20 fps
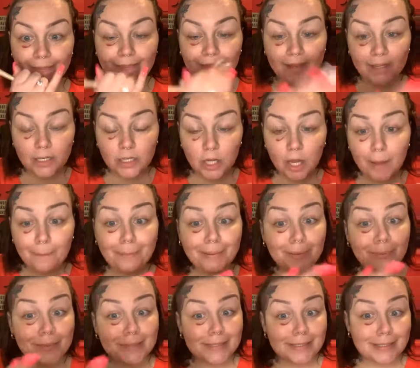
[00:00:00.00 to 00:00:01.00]
They did not, but
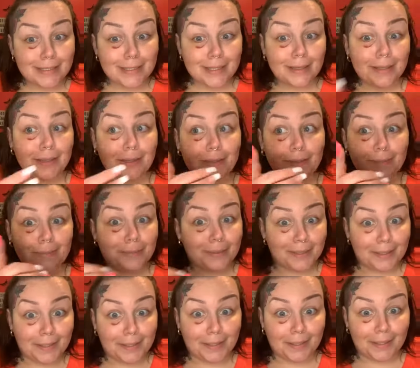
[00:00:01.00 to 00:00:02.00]
it was
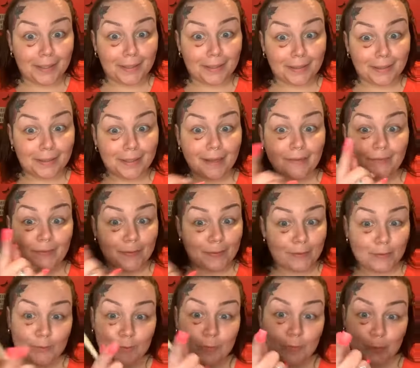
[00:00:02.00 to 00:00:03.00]
benign. I think
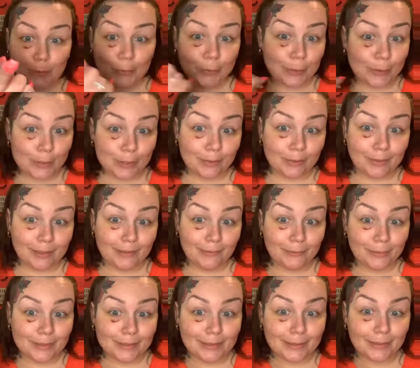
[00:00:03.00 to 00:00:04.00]
that's what my girl told me it
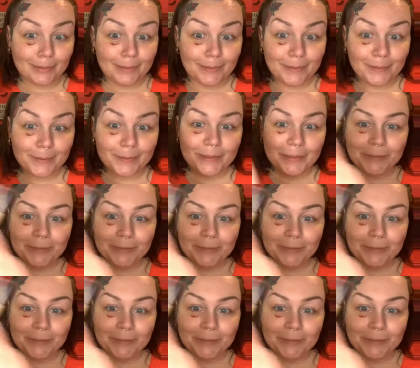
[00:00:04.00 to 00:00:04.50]
was earlier.